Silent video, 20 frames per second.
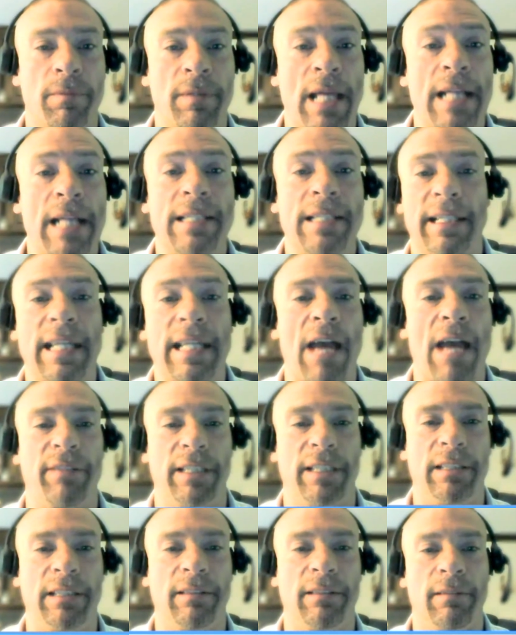That's the
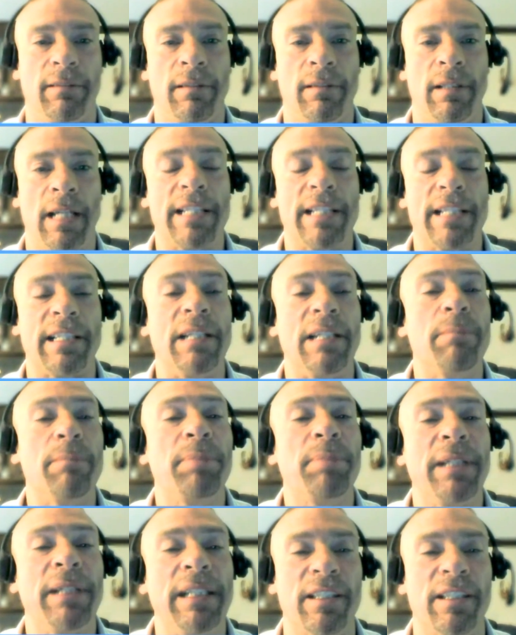cavity. It's an
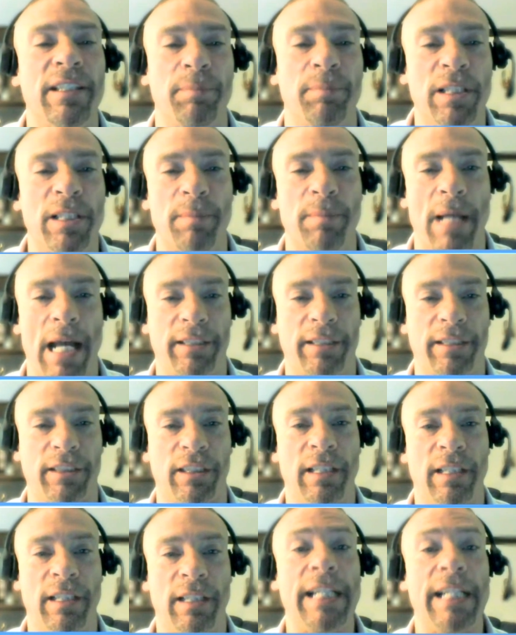impedance mismatch
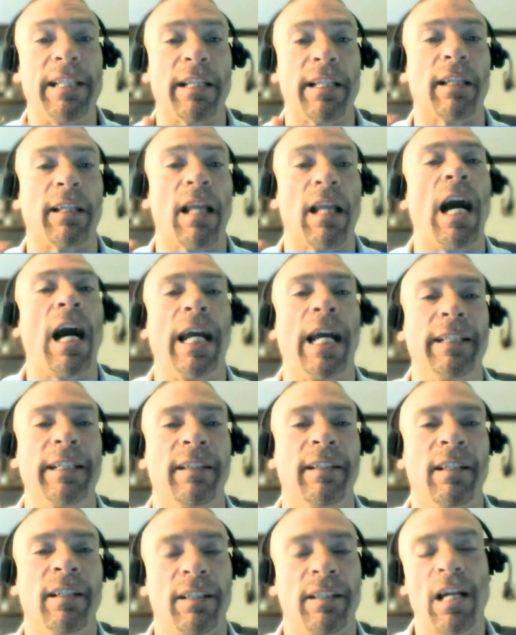in the
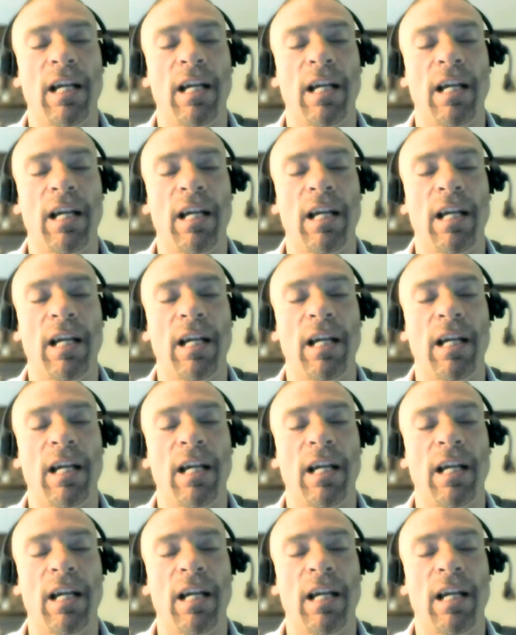line,